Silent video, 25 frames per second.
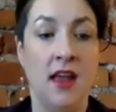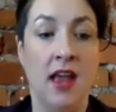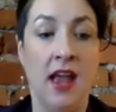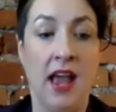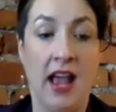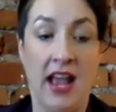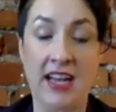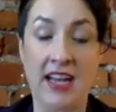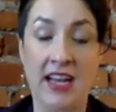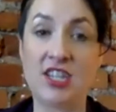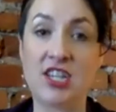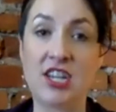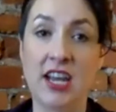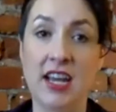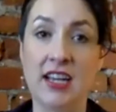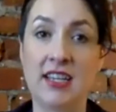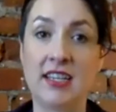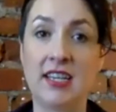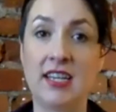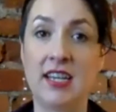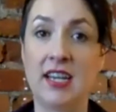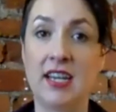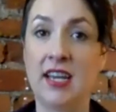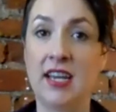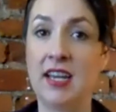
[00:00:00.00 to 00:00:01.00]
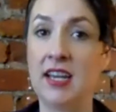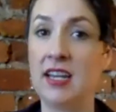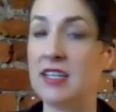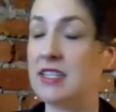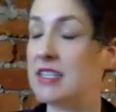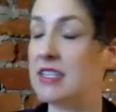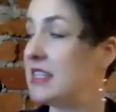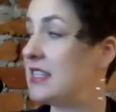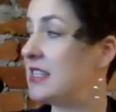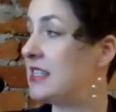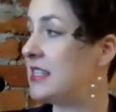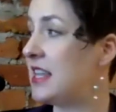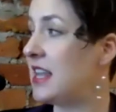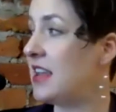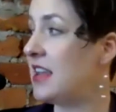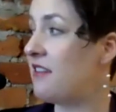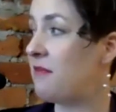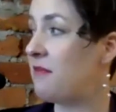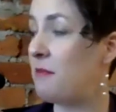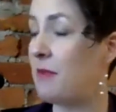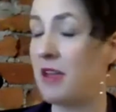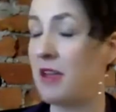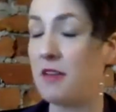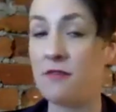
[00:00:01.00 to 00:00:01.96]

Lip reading: I checked to see if my